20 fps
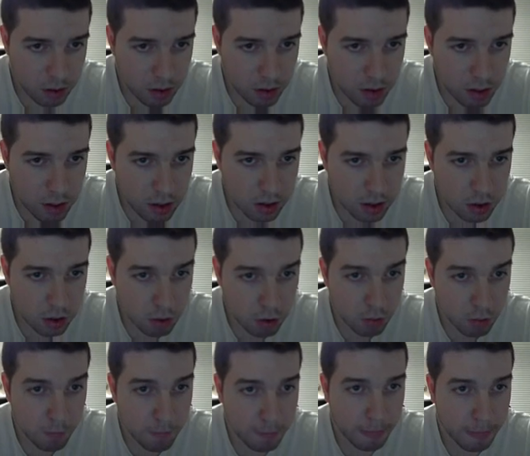So
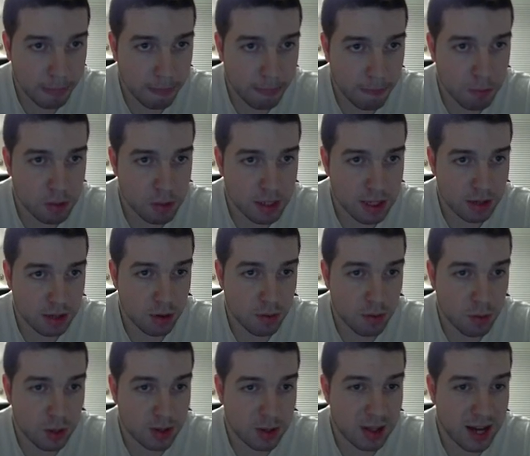Scream
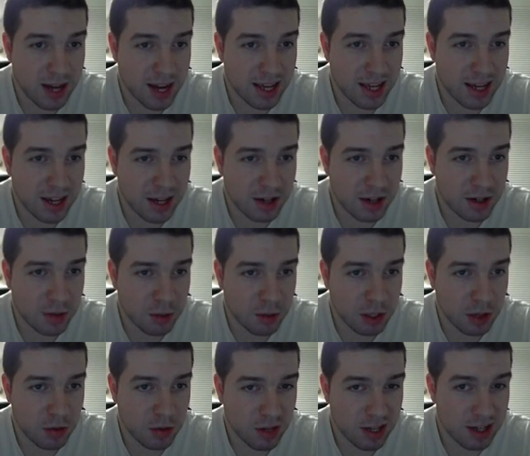will die here
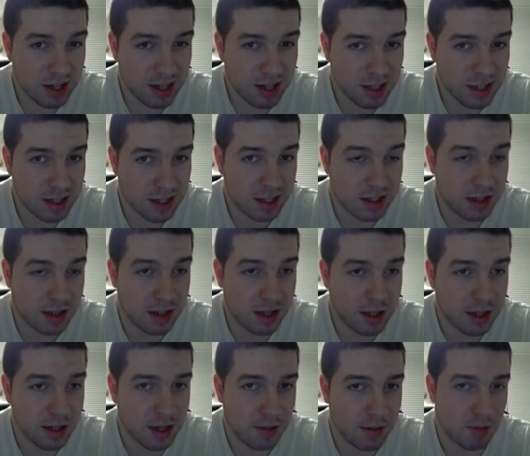without getting a single kill.
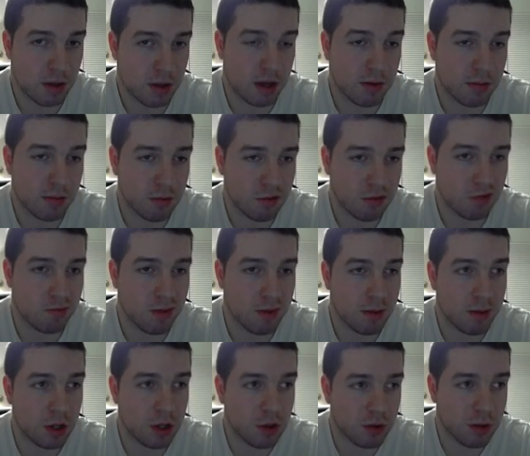He maybe
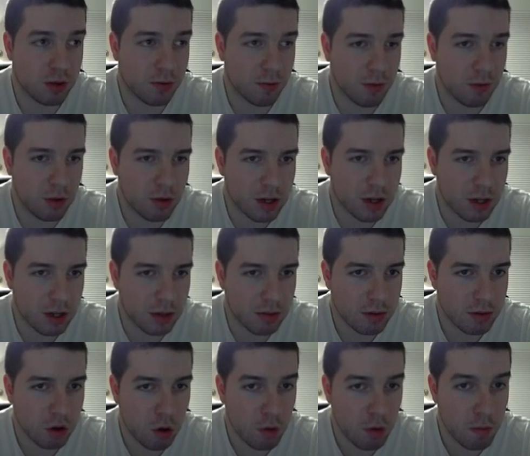should have, when you're a
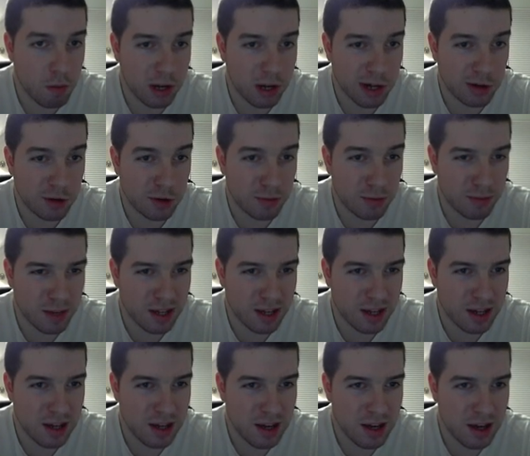lone player on B,
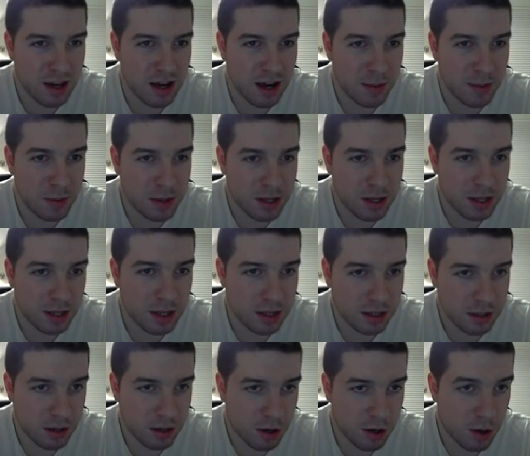I mean, this is
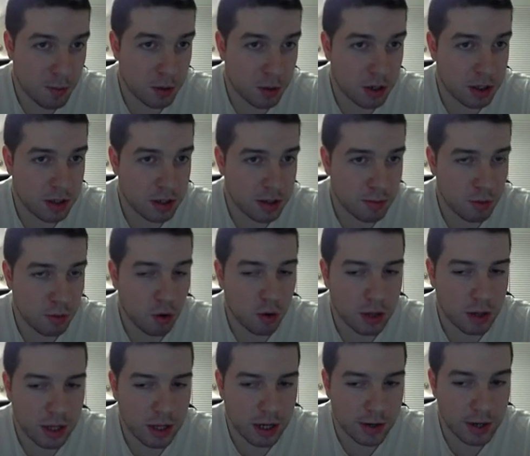commonly smoked
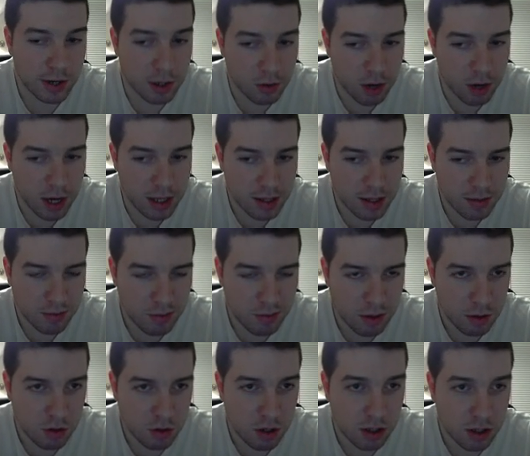area, right? You
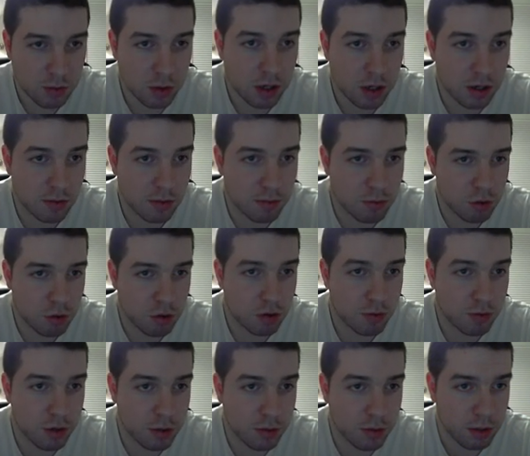don't
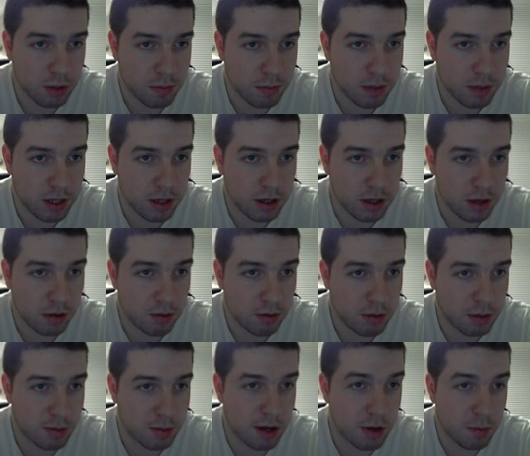really want to there. In
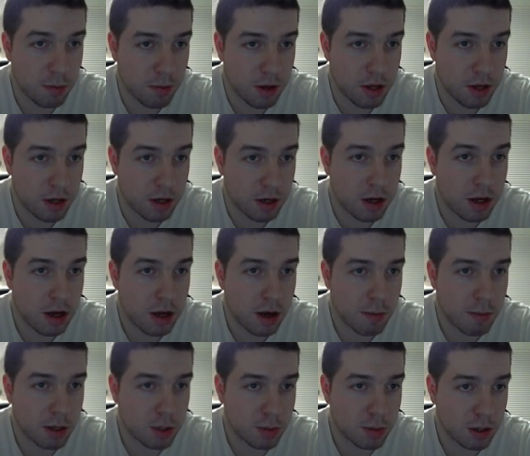my opinion,
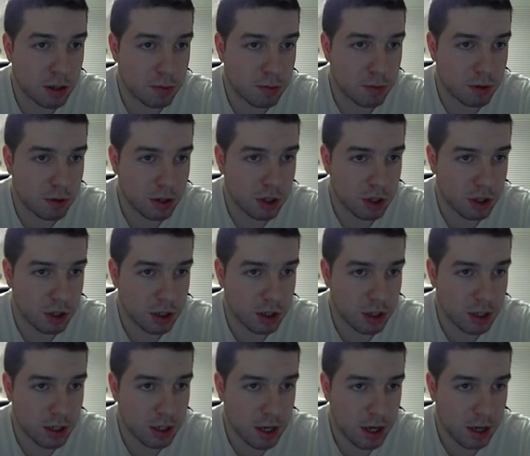much better position is
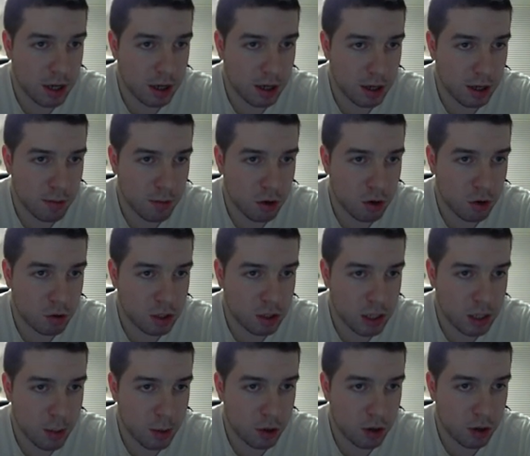Emo,
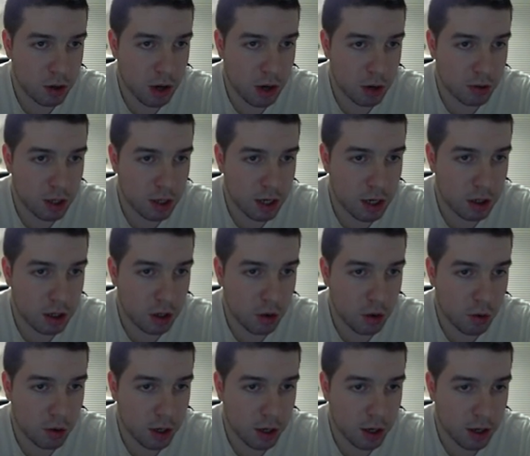somewhere around here,
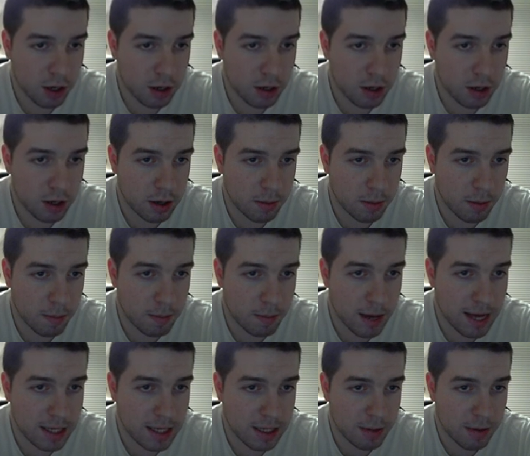holding a
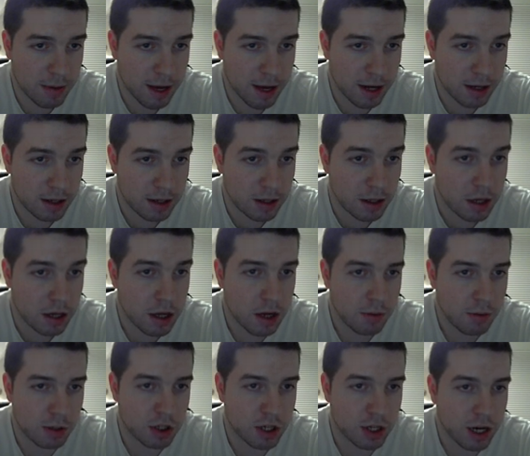passive angle,
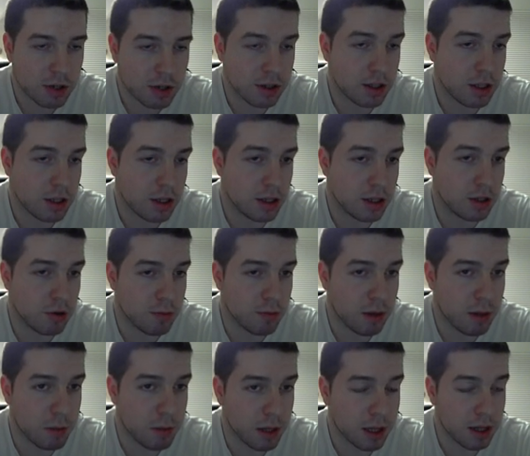which guarantees you
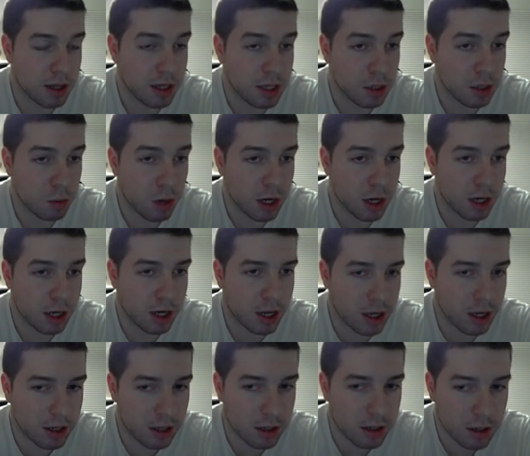maybe at least one
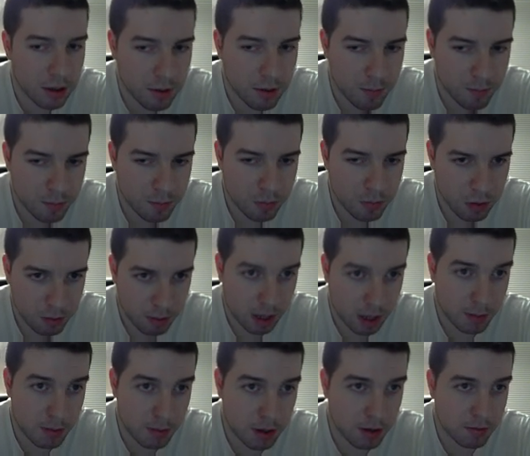kill,
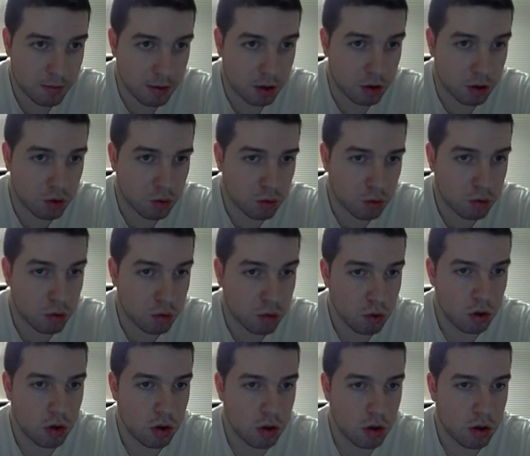maybe even two,
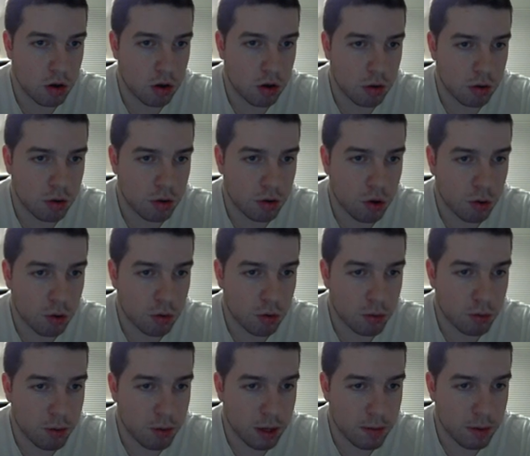or, you know,
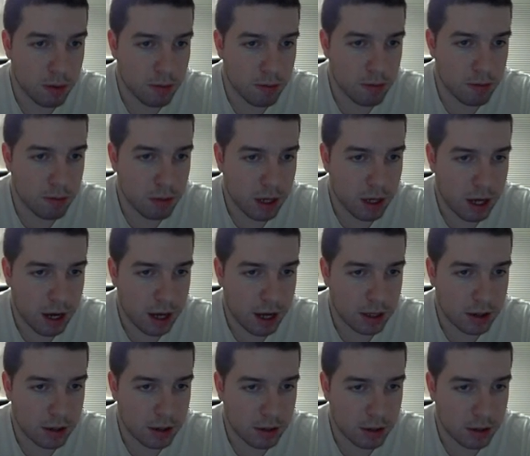maybe behind
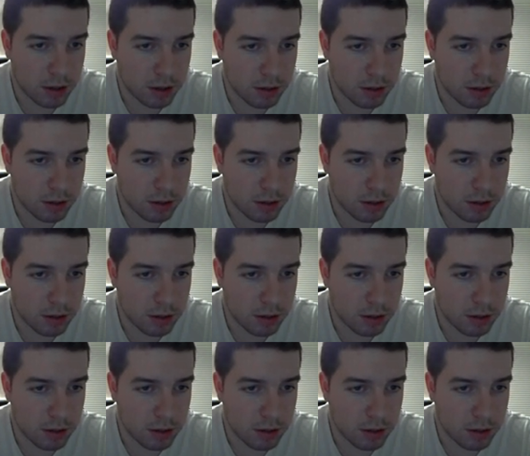the